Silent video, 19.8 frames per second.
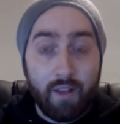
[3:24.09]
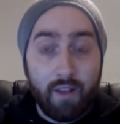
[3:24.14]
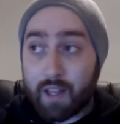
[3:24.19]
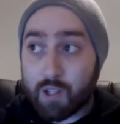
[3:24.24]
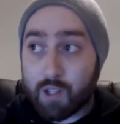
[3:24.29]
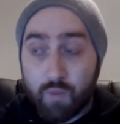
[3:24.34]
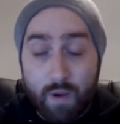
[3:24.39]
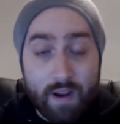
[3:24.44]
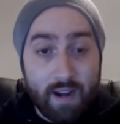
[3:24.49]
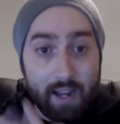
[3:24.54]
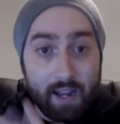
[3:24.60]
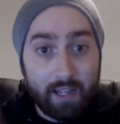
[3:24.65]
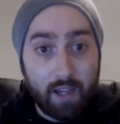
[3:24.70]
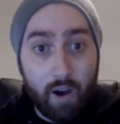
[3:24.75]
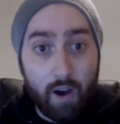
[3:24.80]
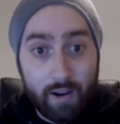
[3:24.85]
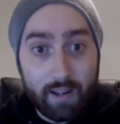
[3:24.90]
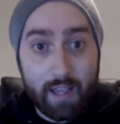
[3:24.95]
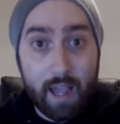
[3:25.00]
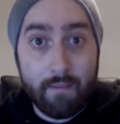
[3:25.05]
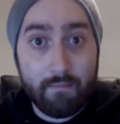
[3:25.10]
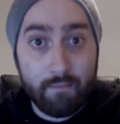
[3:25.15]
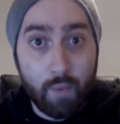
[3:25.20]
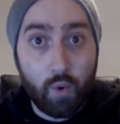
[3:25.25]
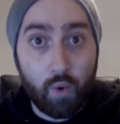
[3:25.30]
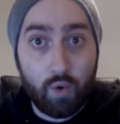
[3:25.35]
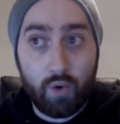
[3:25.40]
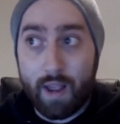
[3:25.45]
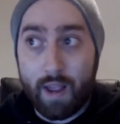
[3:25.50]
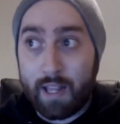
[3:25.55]
That's when Nick Khan came
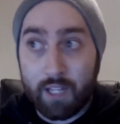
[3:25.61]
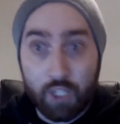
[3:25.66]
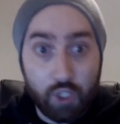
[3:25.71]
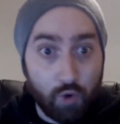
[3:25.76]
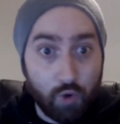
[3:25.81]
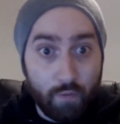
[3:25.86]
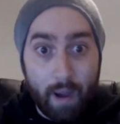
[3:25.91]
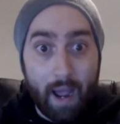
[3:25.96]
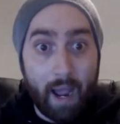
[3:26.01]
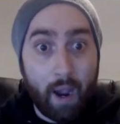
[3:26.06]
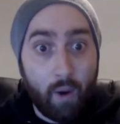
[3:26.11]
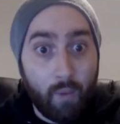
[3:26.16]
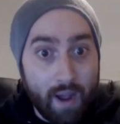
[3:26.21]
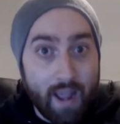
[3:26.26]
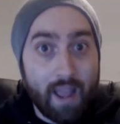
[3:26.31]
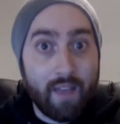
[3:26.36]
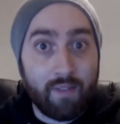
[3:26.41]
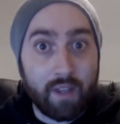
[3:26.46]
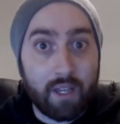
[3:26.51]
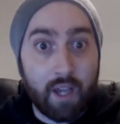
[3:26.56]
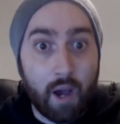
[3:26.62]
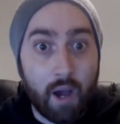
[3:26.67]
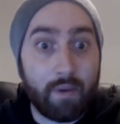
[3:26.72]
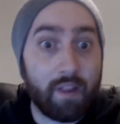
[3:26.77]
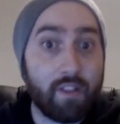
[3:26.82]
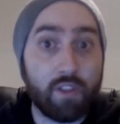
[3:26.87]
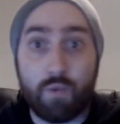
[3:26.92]
more into power in the company.